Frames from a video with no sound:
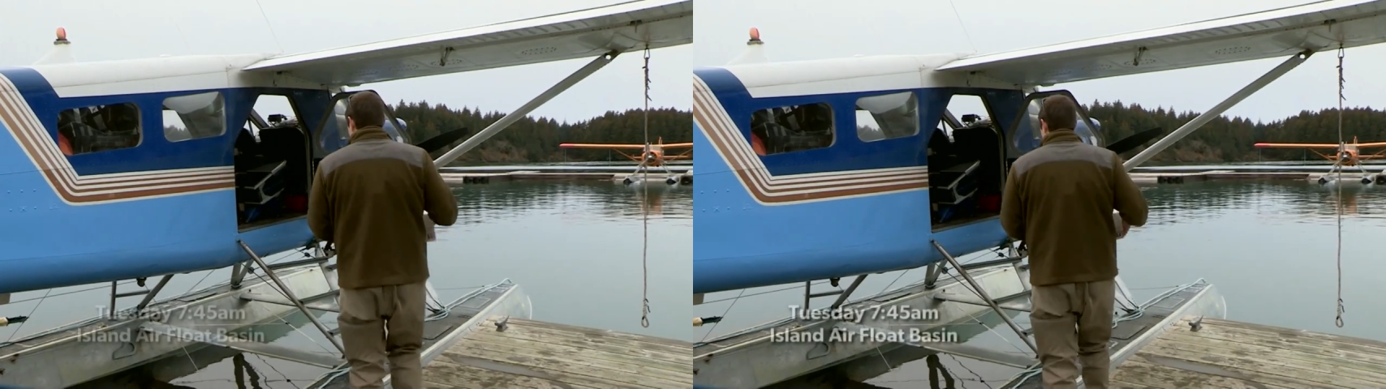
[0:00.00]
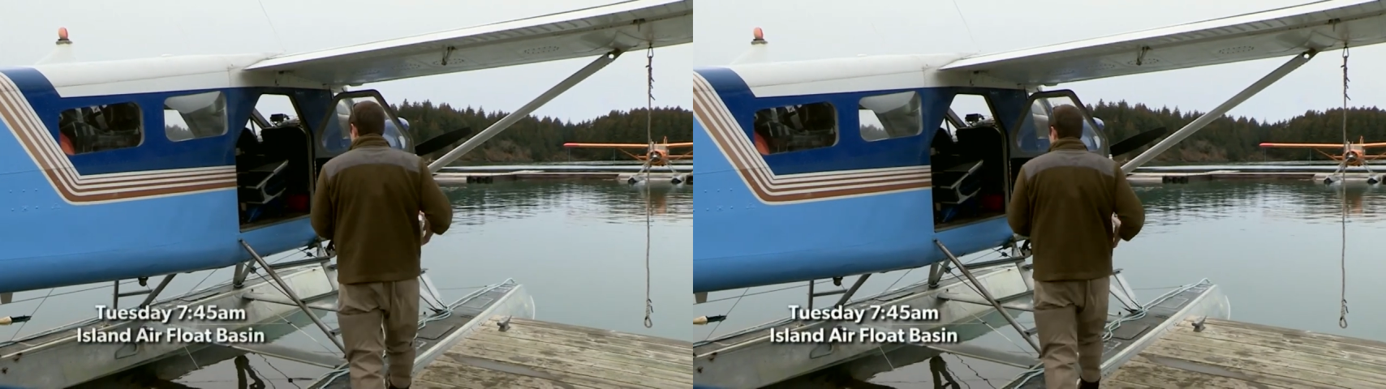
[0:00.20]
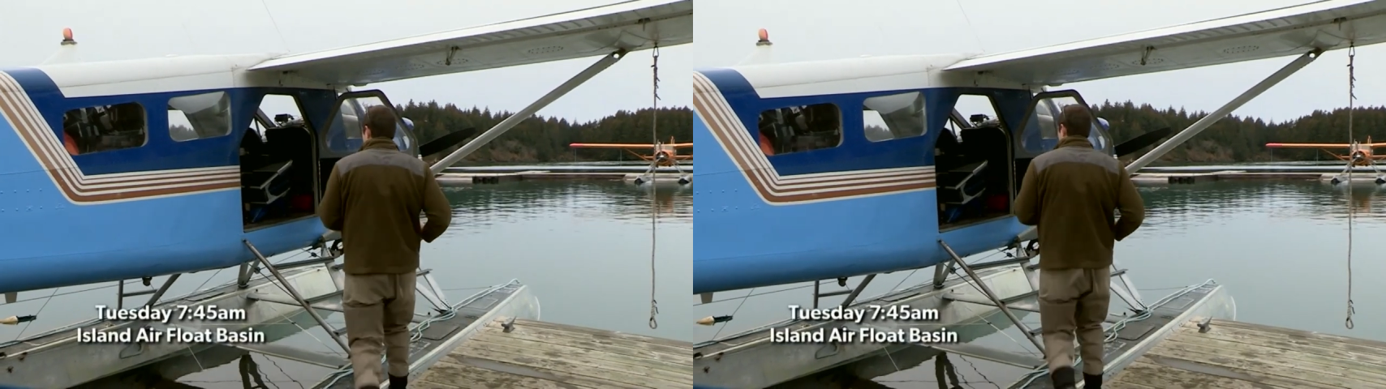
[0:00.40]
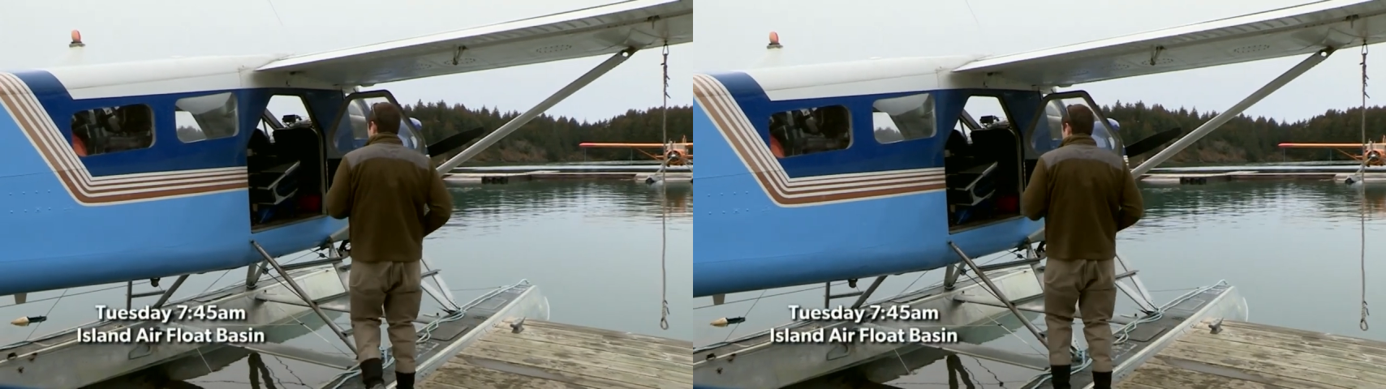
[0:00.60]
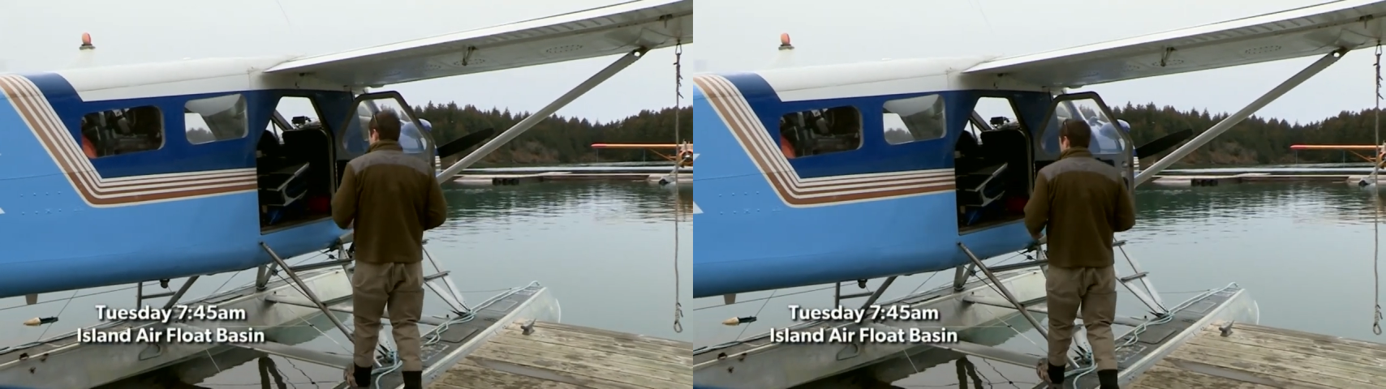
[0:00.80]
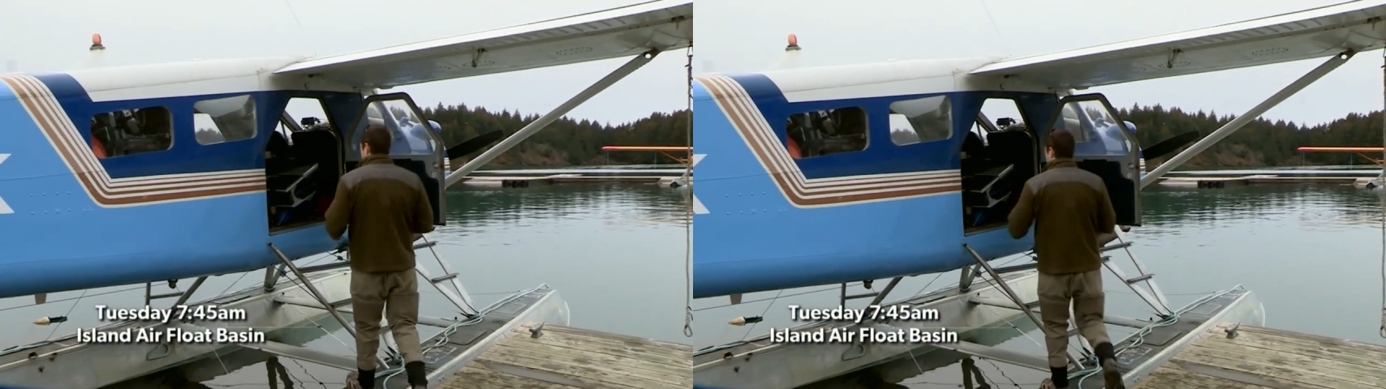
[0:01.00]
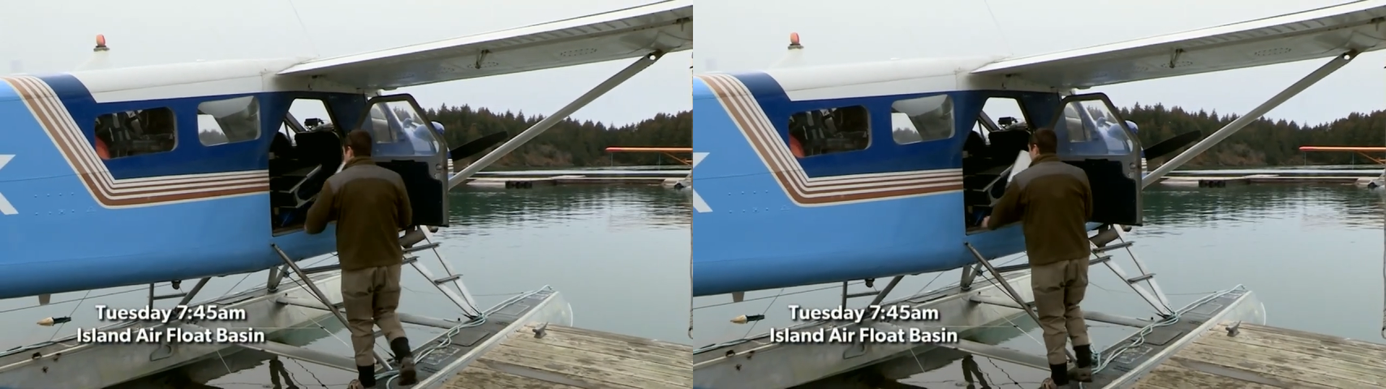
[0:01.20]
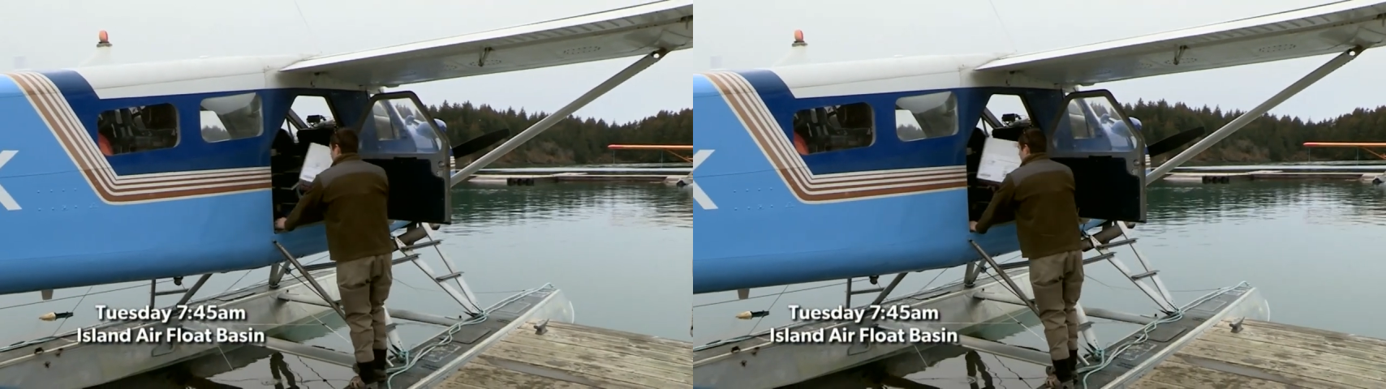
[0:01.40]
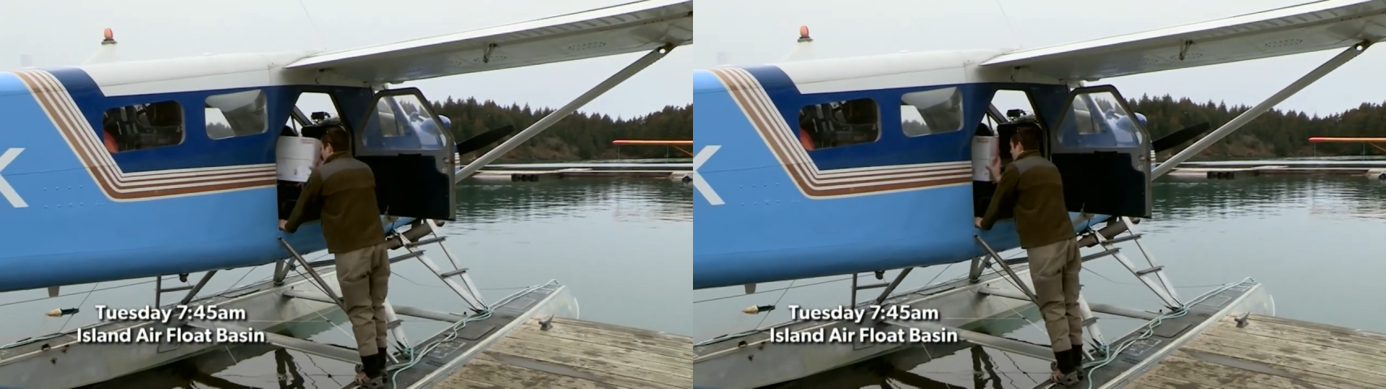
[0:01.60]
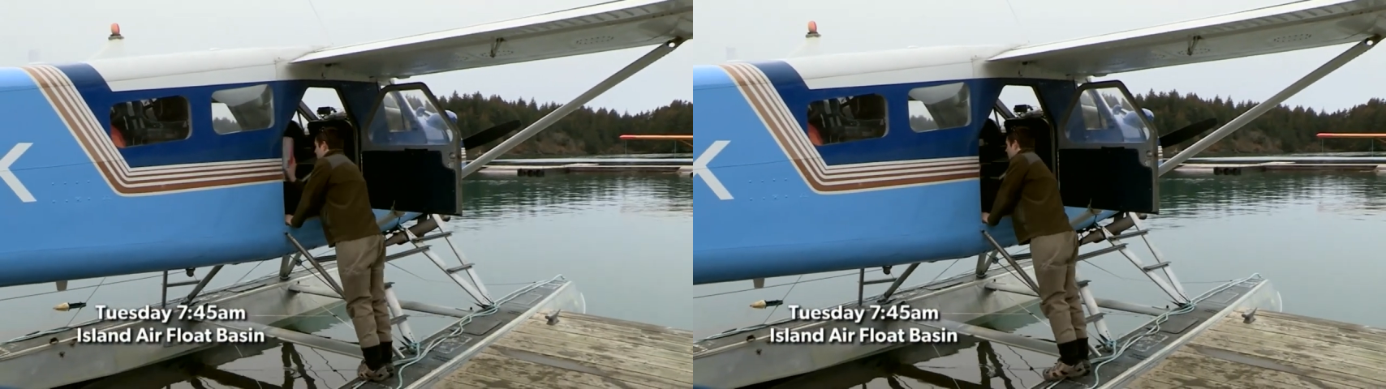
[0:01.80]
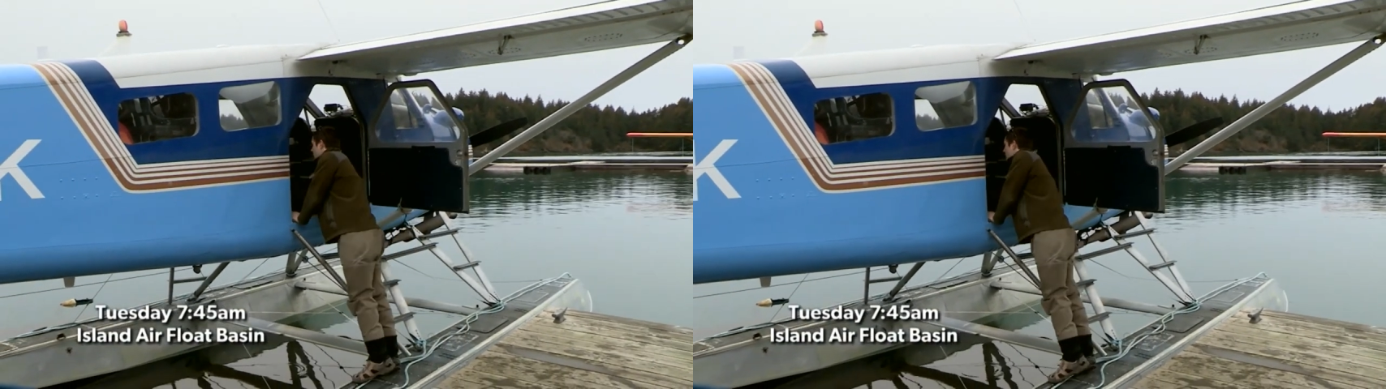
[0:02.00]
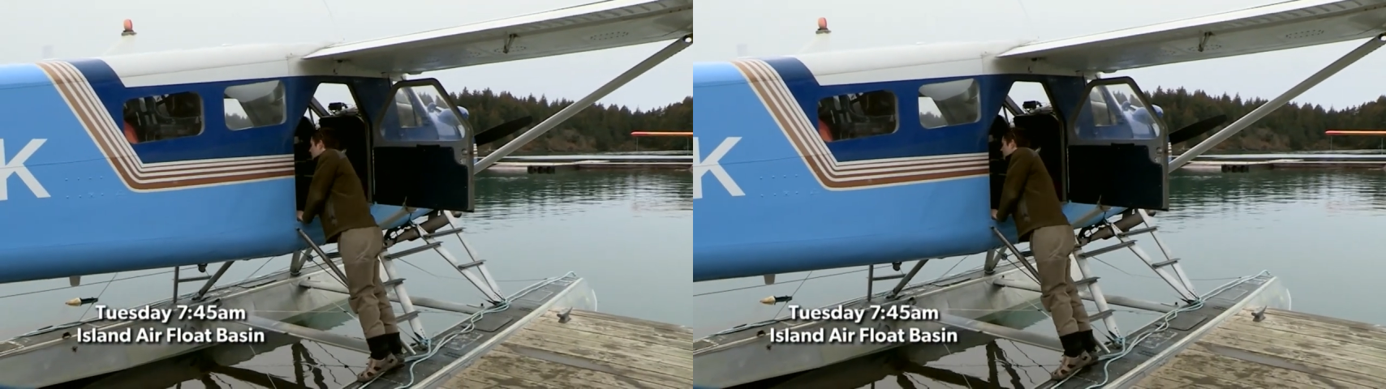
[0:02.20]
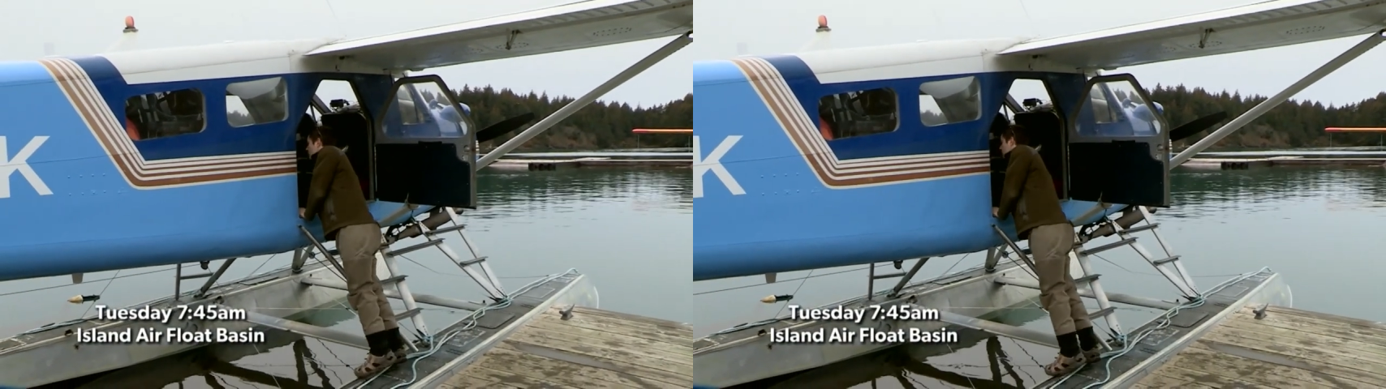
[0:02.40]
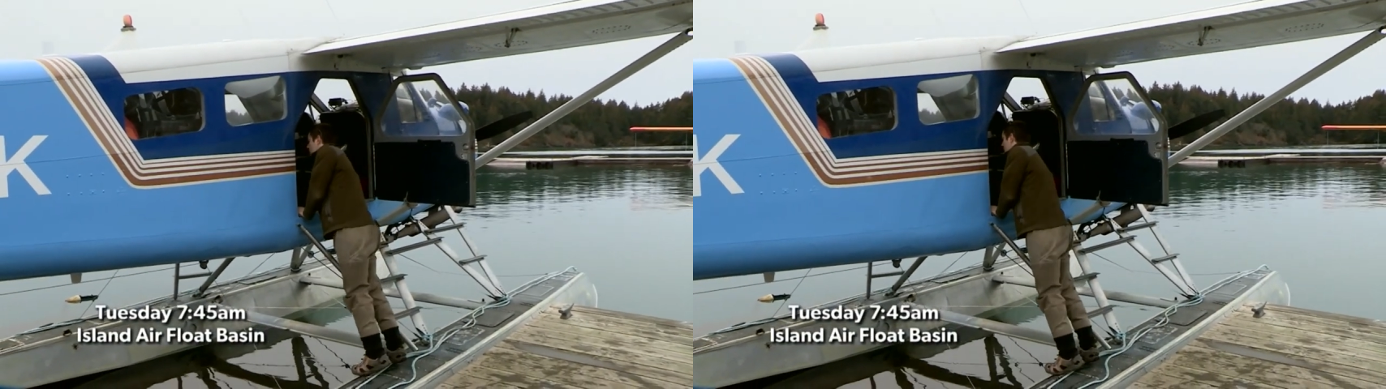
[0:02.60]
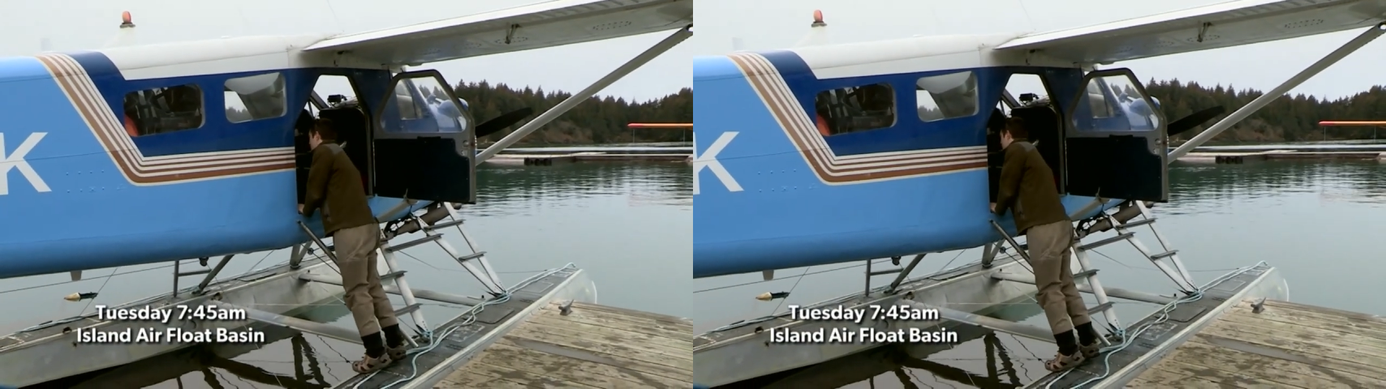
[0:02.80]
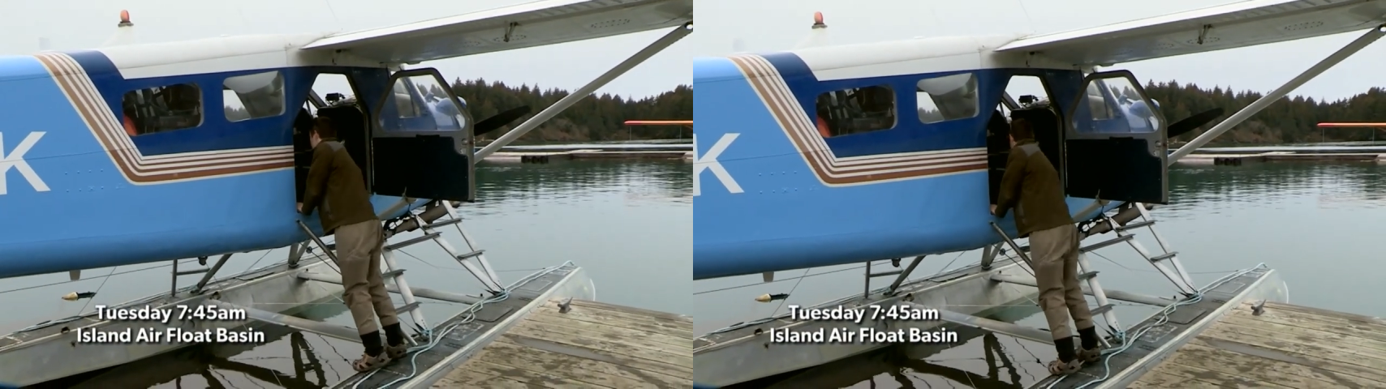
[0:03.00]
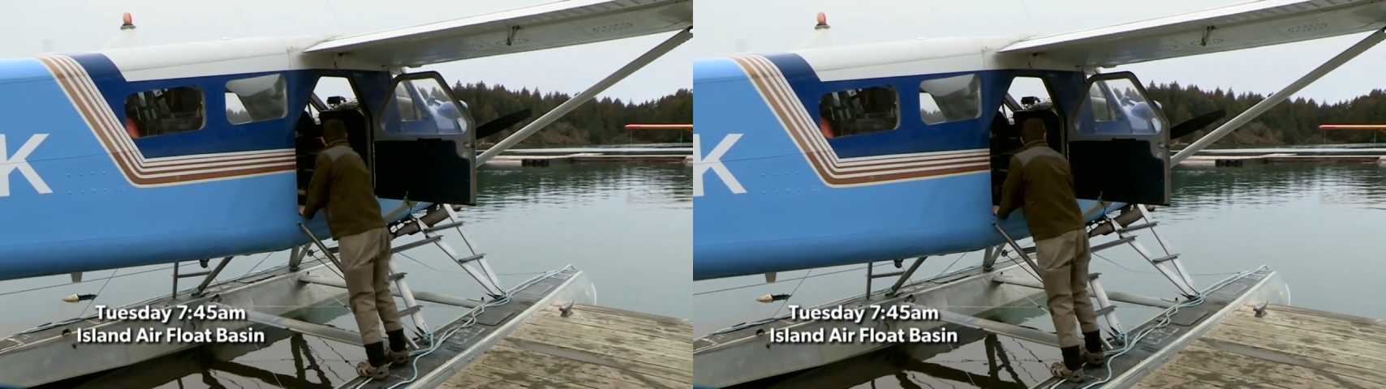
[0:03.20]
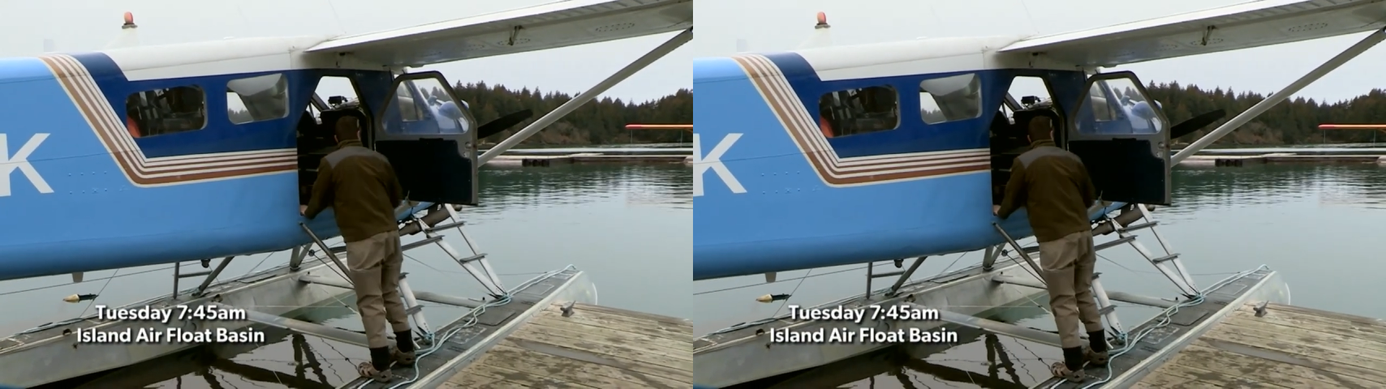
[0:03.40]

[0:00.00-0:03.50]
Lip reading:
Nobody's mouth can be seen.